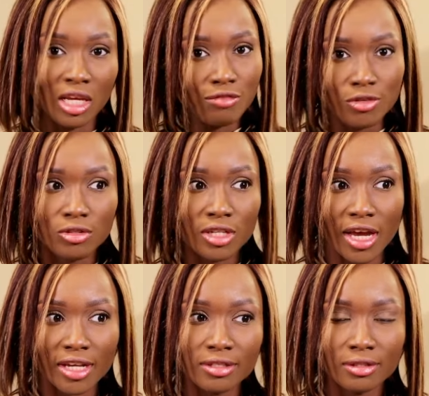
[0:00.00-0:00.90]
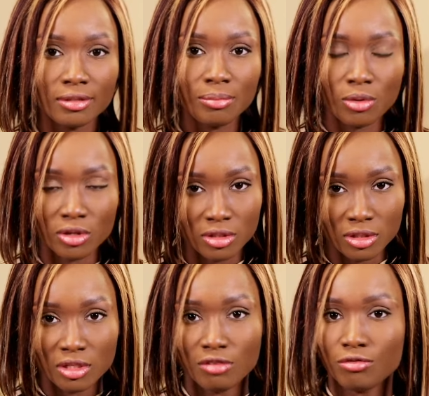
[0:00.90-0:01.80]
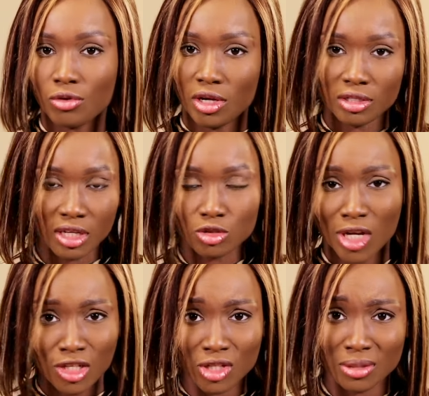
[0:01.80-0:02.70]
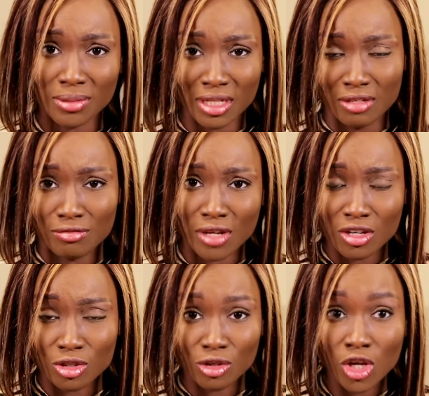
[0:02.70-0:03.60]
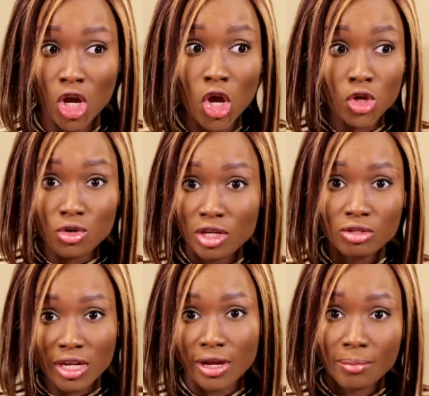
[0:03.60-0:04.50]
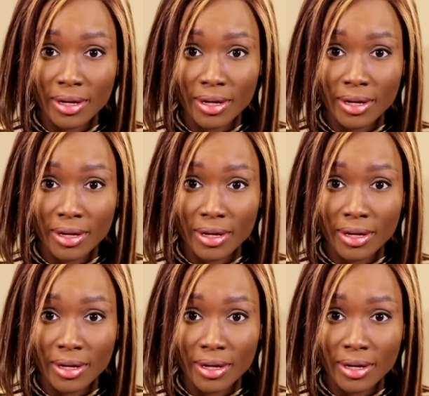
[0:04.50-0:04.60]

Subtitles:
If you test positive for a sexually transmitted infection, you need to let your